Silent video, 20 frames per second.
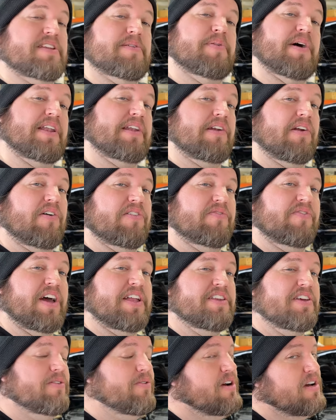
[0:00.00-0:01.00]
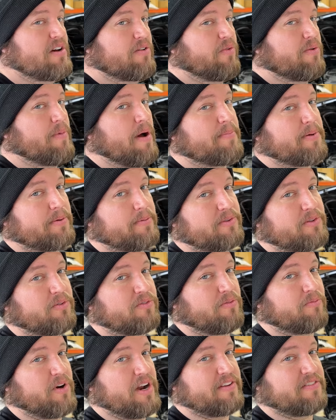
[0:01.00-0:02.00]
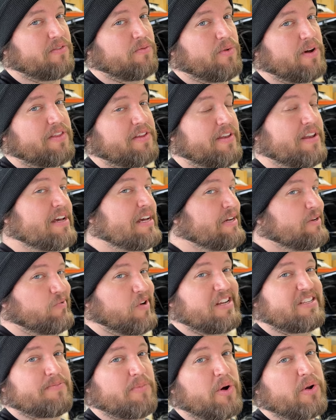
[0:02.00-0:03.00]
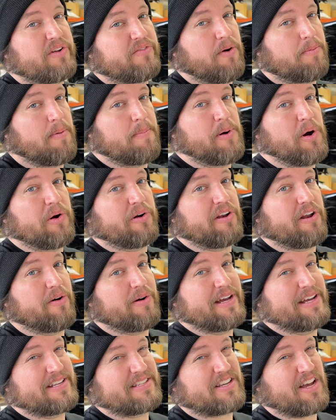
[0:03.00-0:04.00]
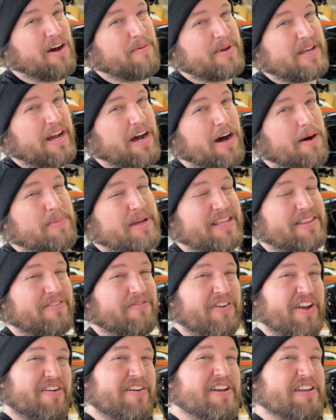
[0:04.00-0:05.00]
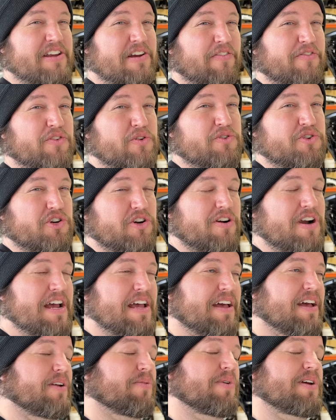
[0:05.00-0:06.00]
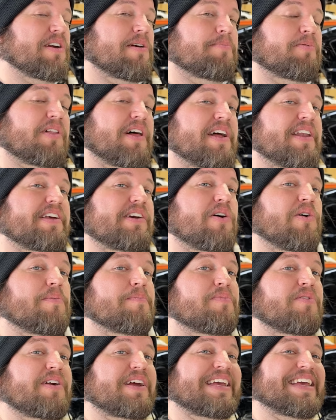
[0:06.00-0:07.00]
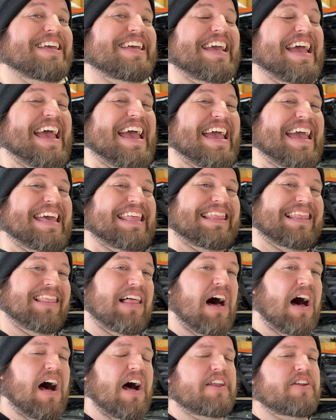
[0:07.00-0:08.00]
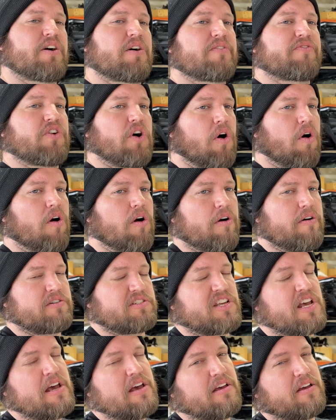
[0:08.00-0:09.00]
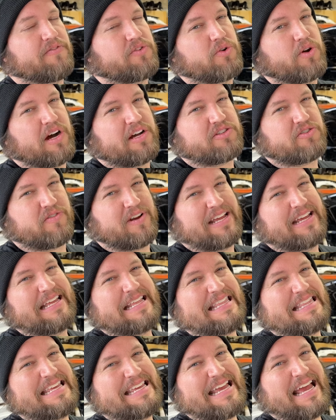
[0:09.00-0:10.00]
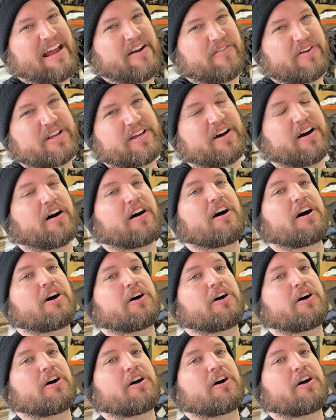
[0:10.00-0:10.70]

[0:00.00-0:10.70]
depending on the venue, we might be able to do some racing with it. Race Motive up at Pocono is coming up in the very near future, and we are planning on bringing a lot of cars. If you guys are in in the area